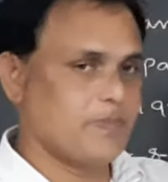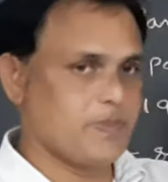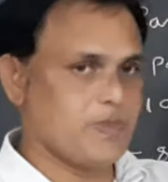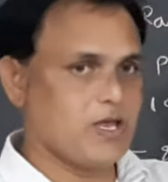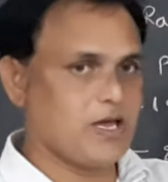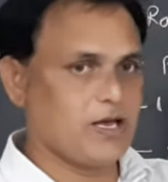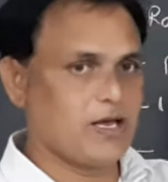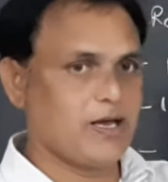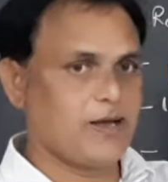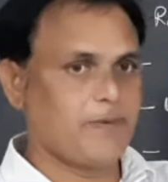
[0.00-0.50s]

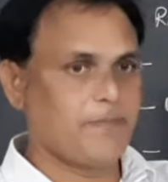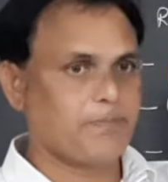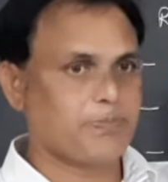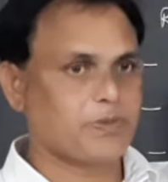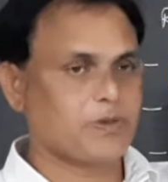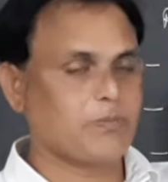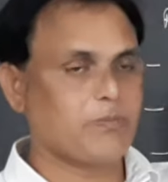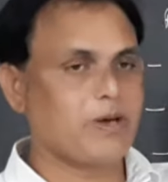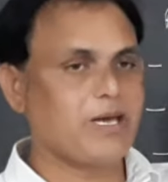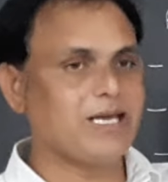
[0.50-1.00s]
the
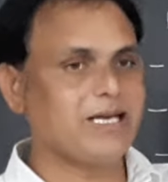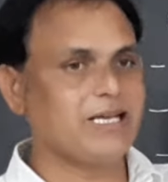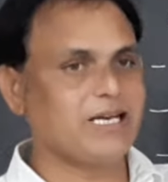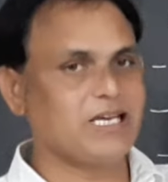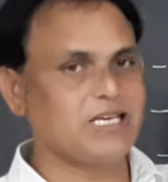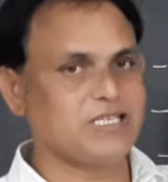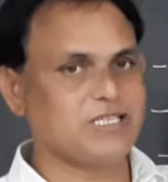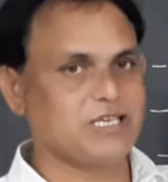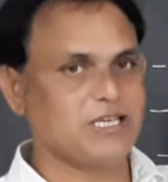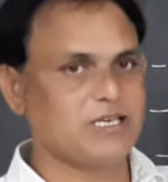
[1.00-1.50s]

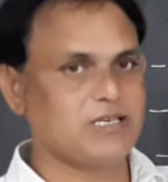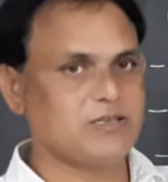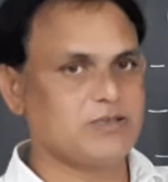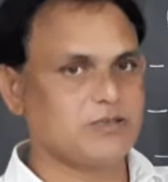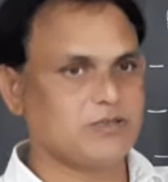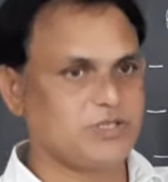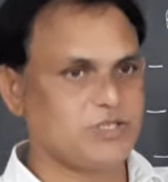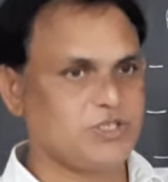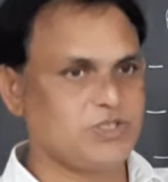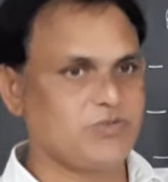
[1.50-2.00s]
migration
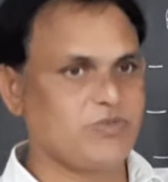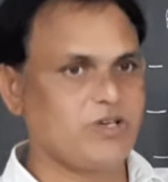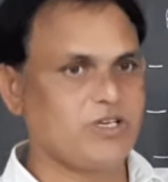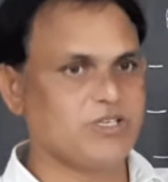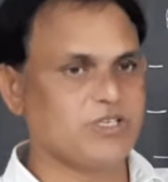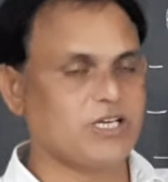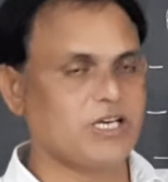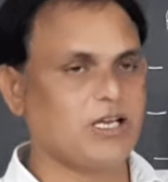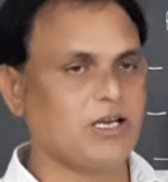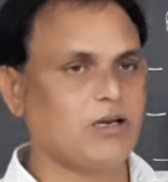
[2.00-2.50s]

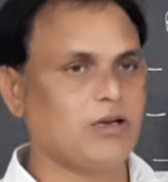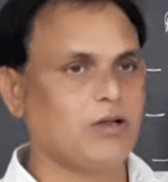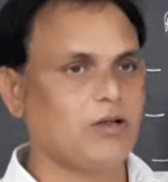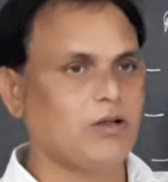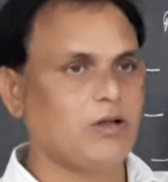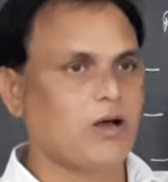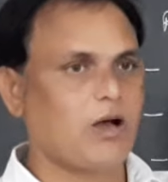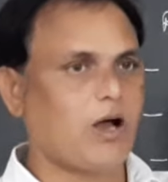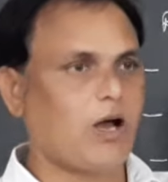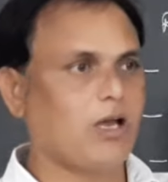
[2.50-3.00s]
situation
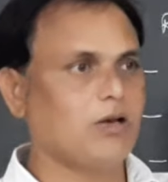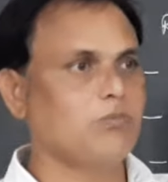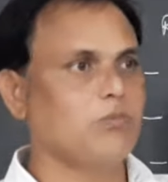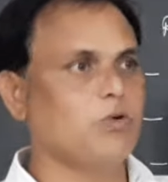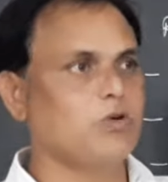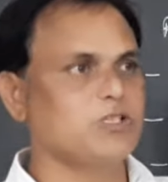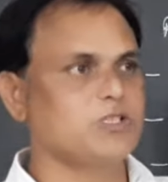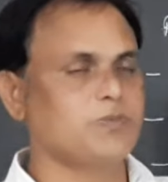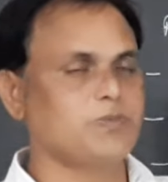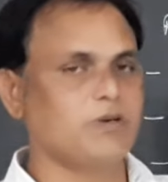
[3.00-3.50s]

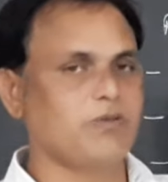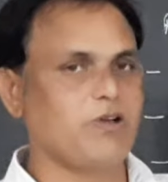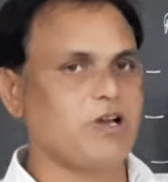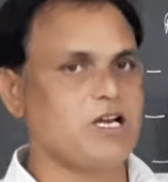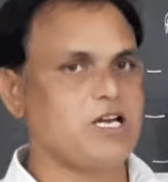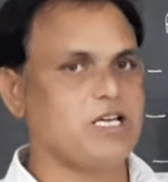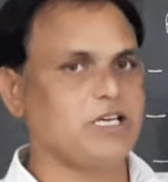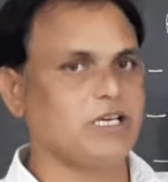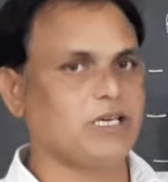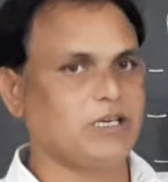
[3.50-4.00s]
almost
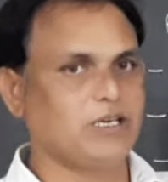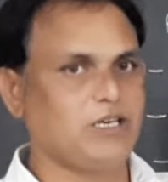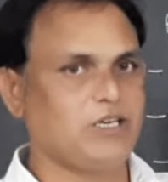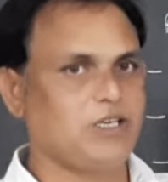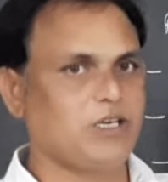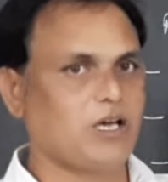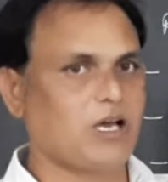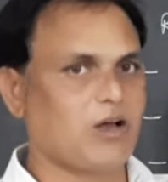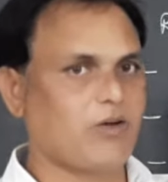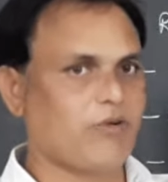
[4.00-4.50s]
prevailing
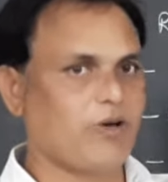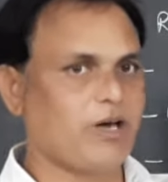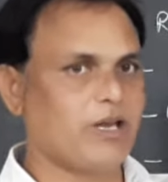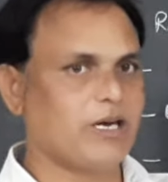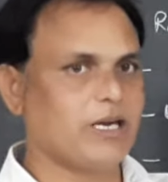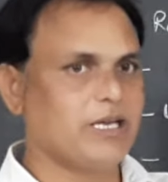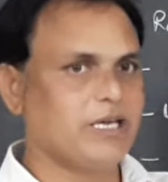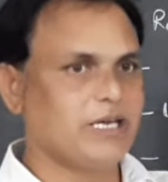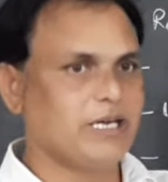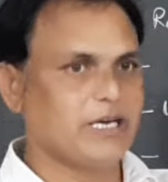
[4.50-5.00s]
in
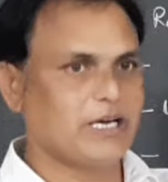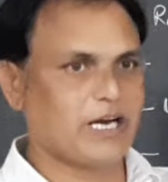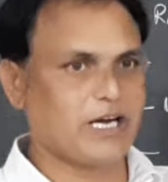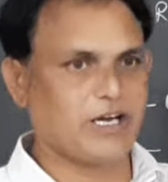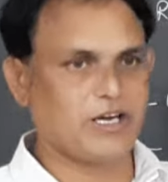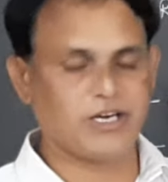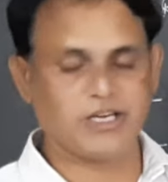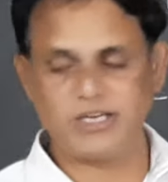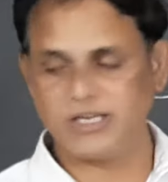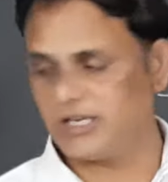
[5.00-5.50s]
our
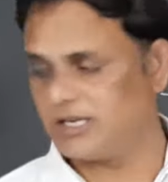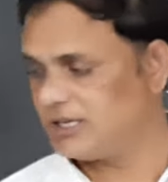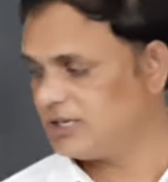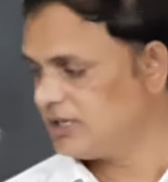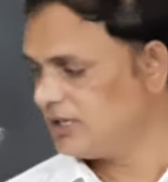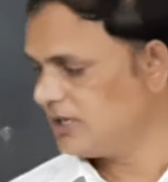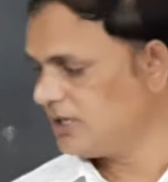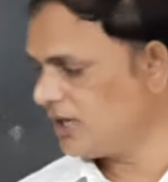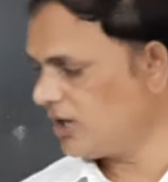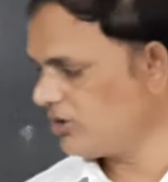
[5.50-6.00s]
country.
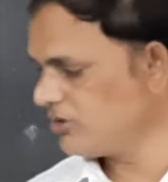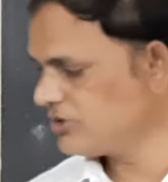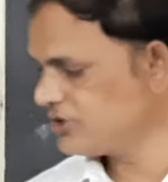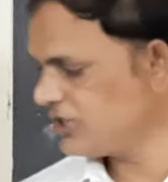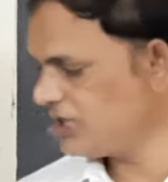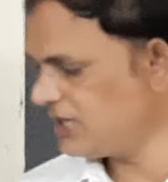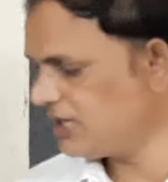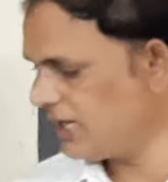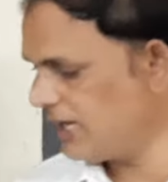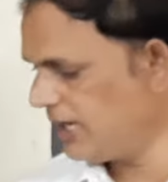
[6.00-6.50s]
Now,
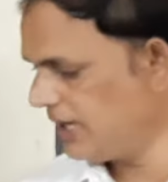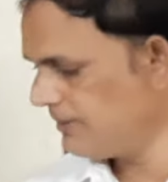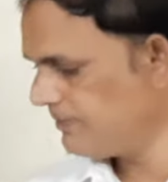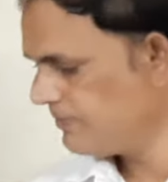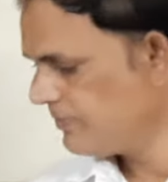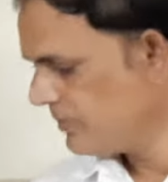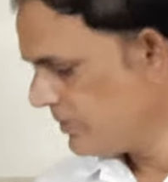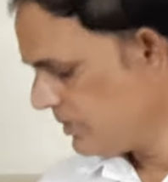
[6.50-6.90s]
children,